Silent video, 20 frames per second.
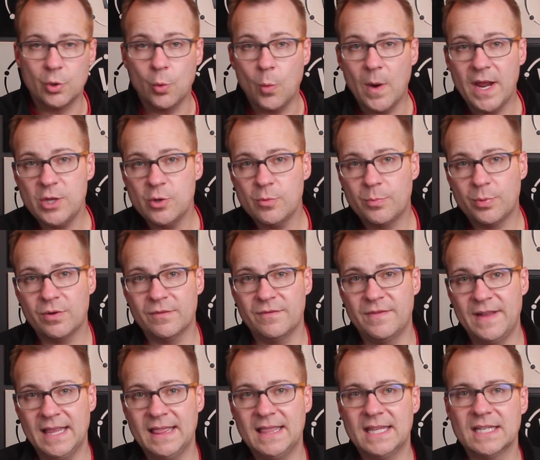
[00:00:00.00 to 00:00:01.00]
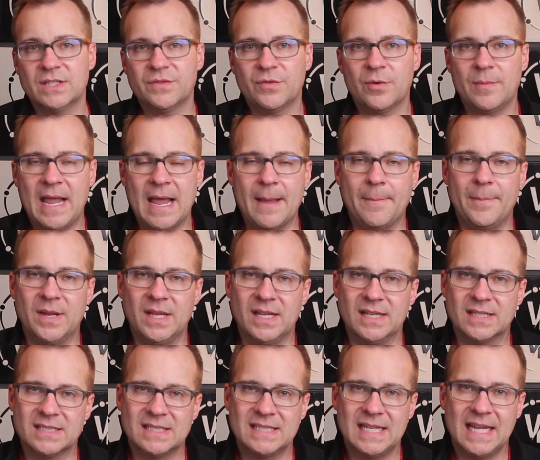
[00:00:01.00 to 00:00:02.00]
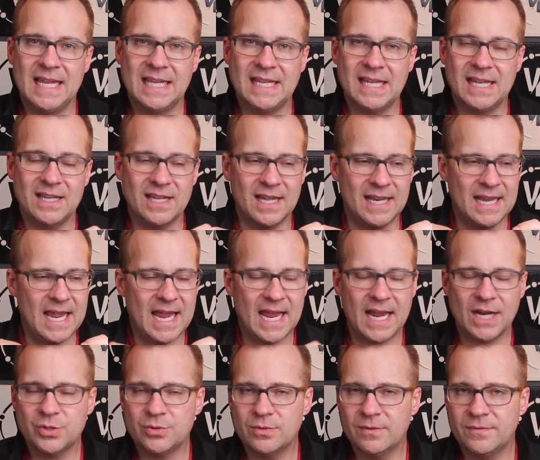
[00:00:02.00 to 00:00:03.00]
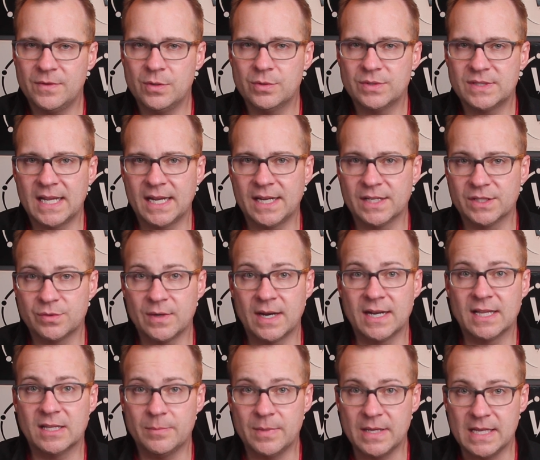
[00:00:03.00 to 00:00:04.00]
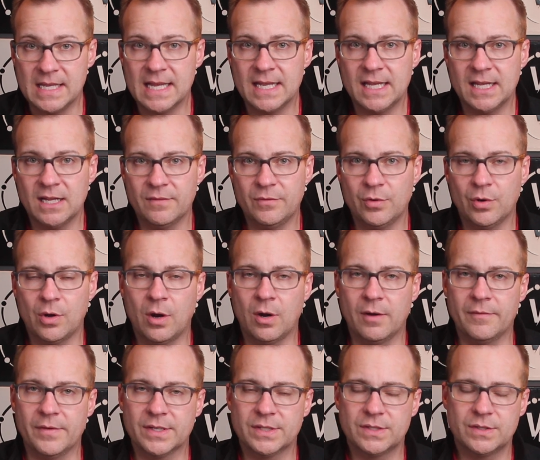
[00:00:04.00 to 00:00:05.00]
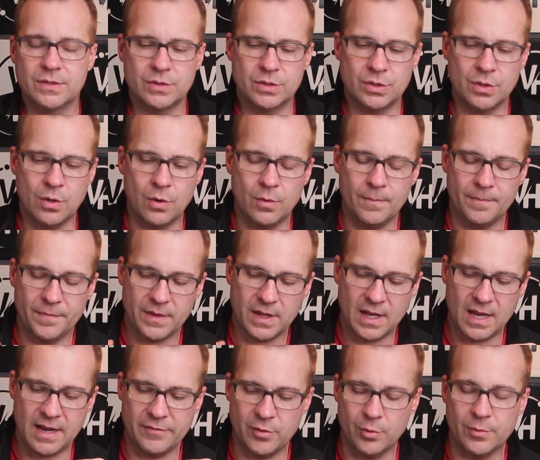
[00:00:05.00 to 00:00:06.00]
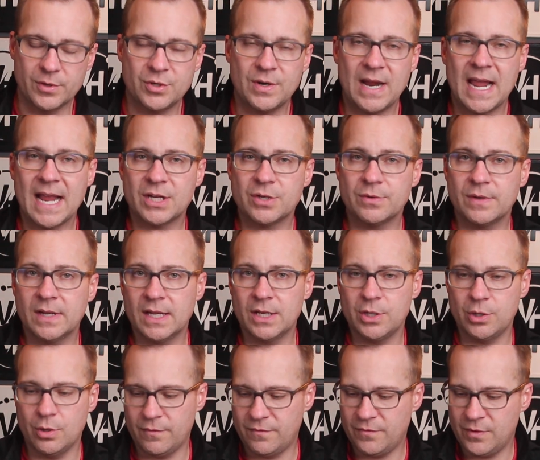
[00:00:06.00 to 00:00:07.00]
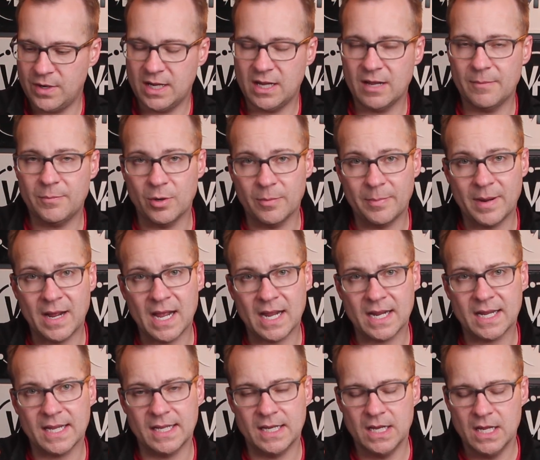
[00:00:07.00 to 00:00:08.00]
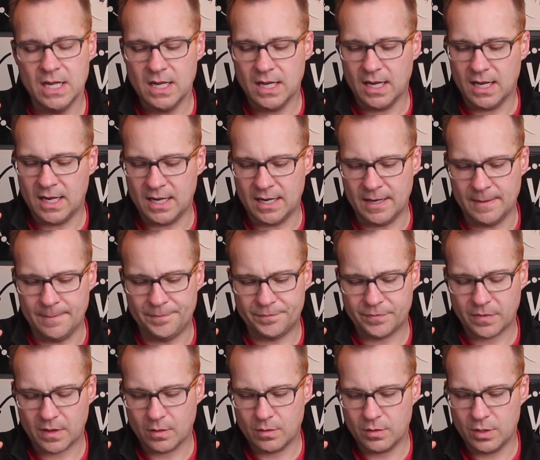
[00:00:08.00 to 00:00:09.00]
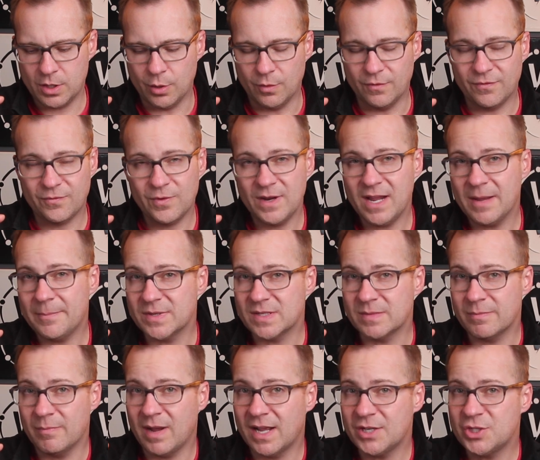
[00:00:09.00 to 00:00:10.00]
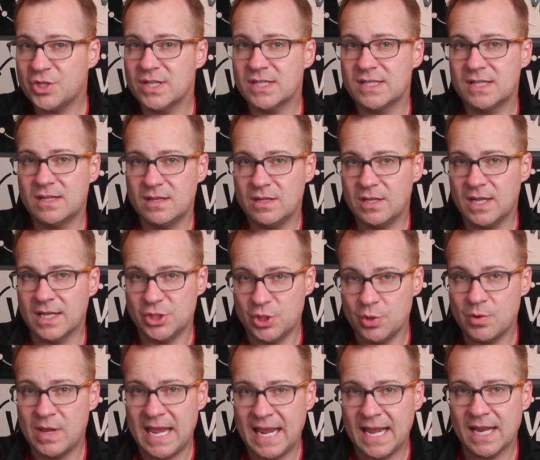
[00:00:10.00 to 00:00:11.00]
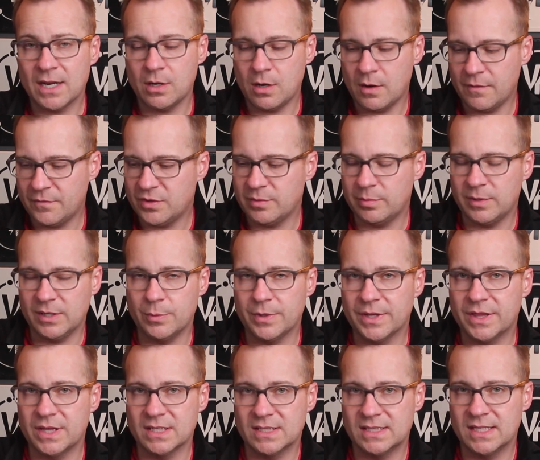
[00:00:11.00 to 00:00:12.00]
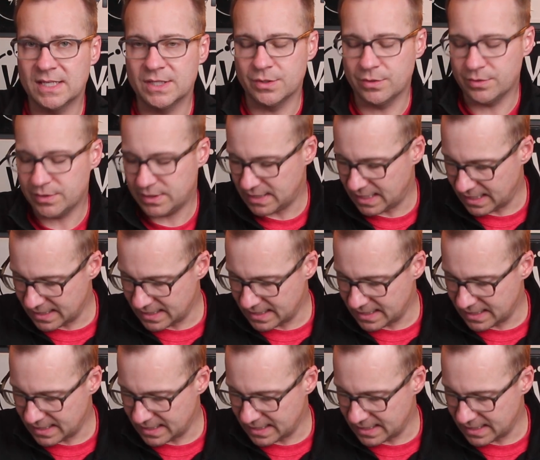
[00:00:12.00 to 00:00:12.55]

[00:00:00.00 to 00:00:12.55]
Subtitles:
The way you prevent this from happening is taking an extra few seconds right at the beginning of your harvest. So have your retractor in, you're freeing up your pocket, free up as much as you can comfortably with the scissors.